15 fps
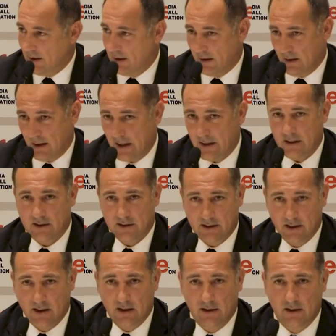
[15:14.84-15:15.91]
and
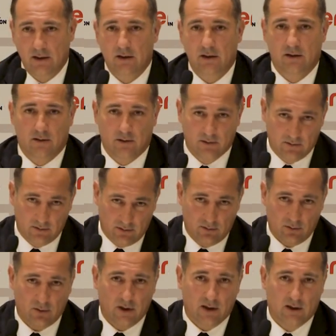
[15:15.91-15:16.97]
ISL
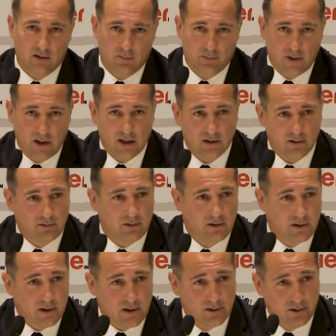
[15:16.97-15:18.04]
to get the part of the
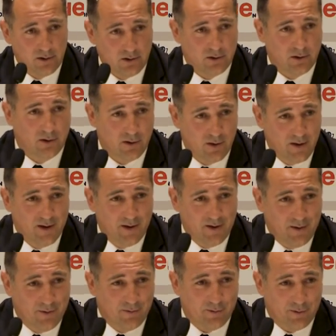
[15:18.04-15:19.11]
tradition
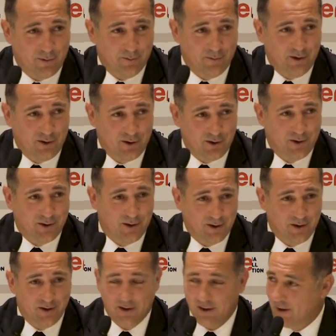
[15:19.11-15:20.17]
from which
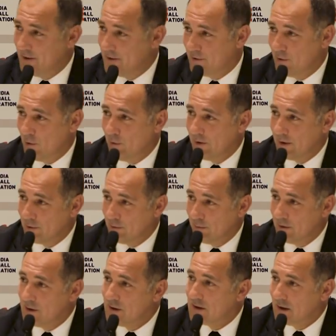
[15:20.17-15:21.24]
is nowhere to
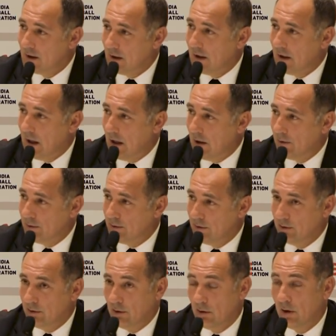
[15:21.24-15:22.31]
be seen now,
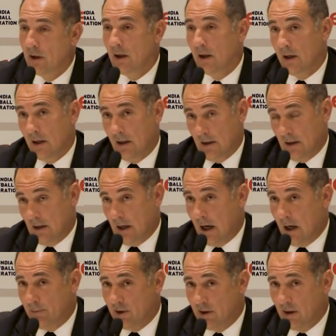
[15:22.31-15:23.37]
you know.
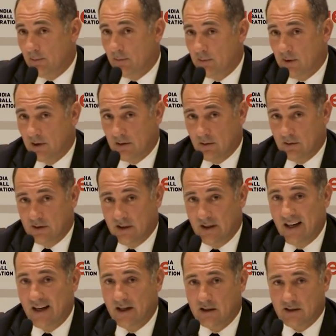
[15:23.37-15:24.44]
I'm happy because in
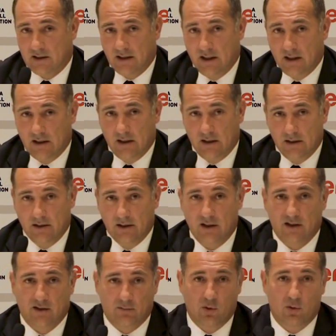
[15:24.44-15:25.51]
ISL
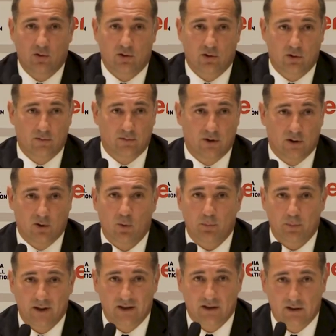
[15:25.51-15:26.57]
is most of the
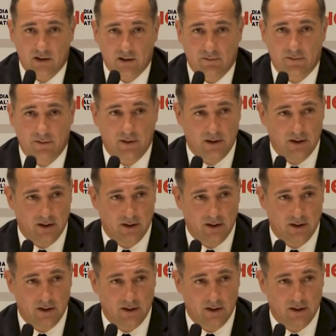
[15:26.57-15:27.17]
competitive